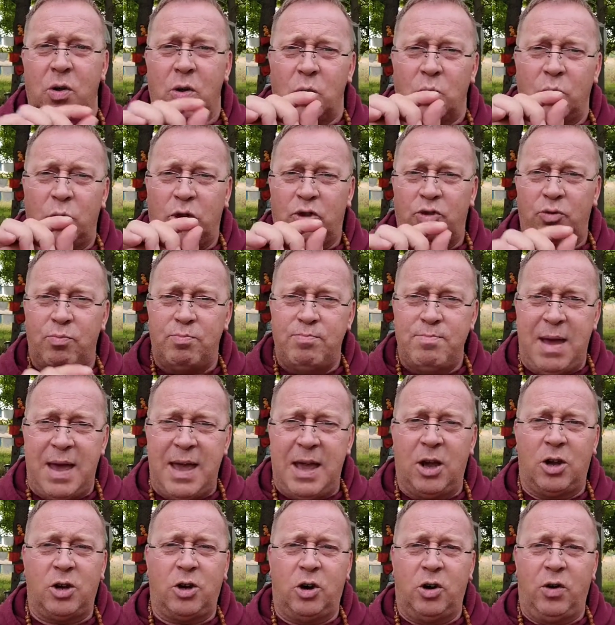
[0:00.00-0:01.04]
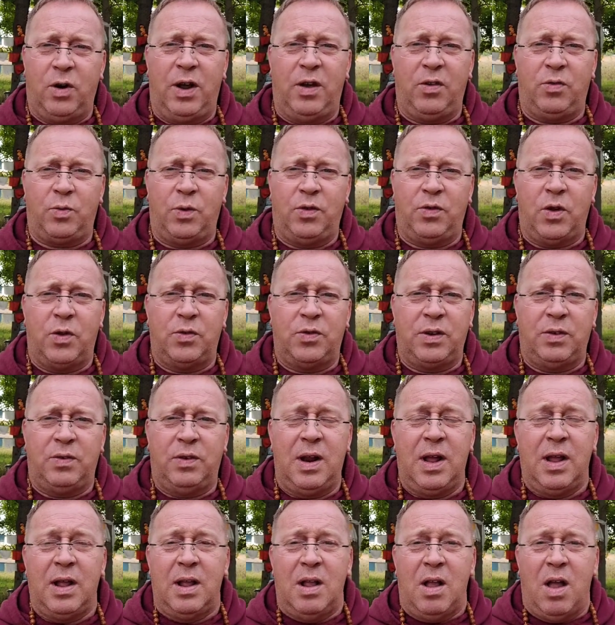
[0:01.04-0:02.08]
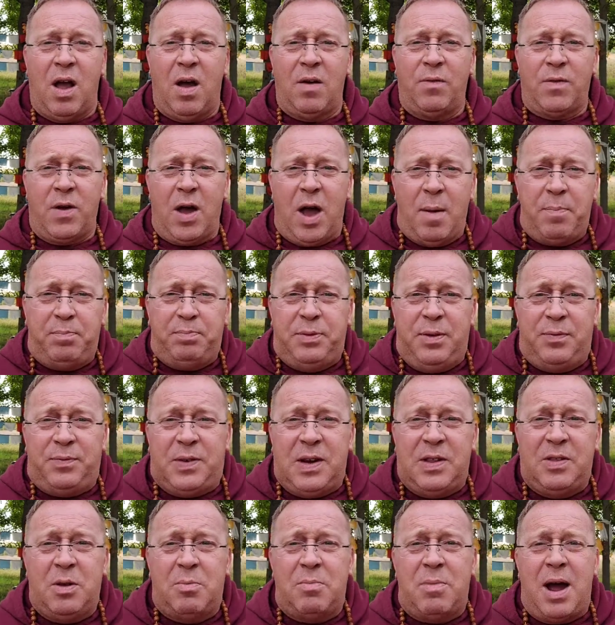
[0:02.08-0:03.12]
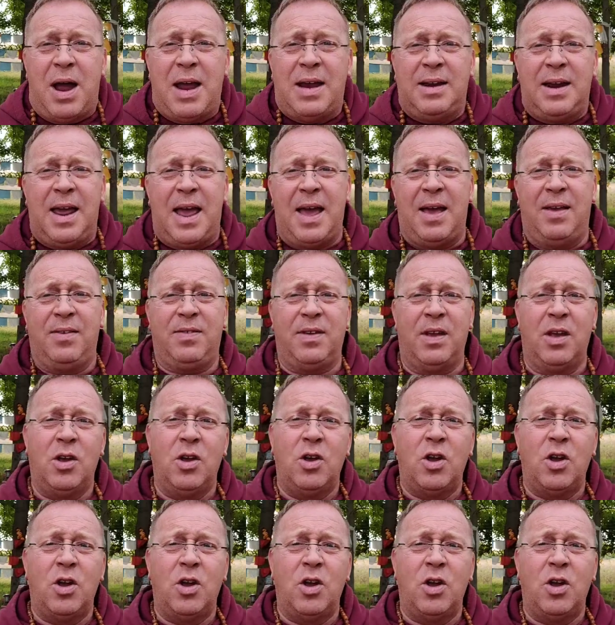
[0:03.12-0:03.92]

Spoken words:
which may occur as a result of uplifting the mind as